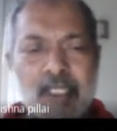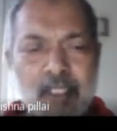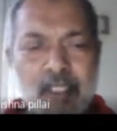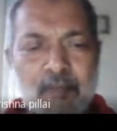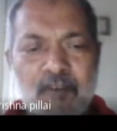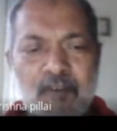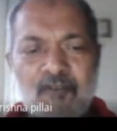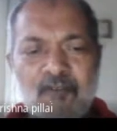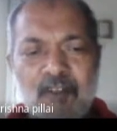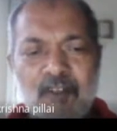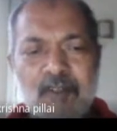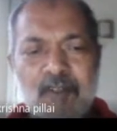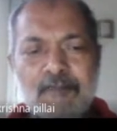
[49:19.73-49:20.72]
gap of
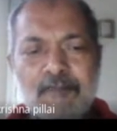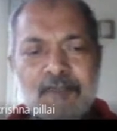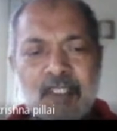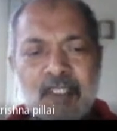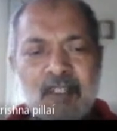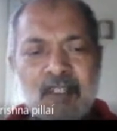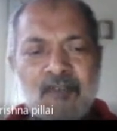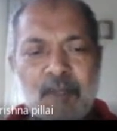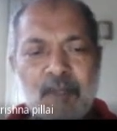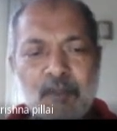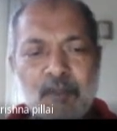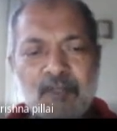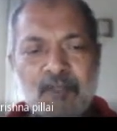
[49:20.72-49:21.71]

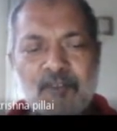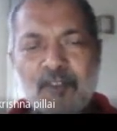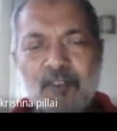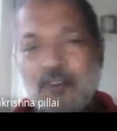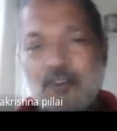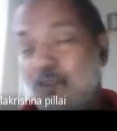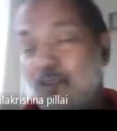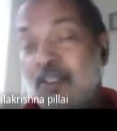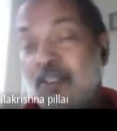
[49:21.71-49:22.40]
5.4 or so.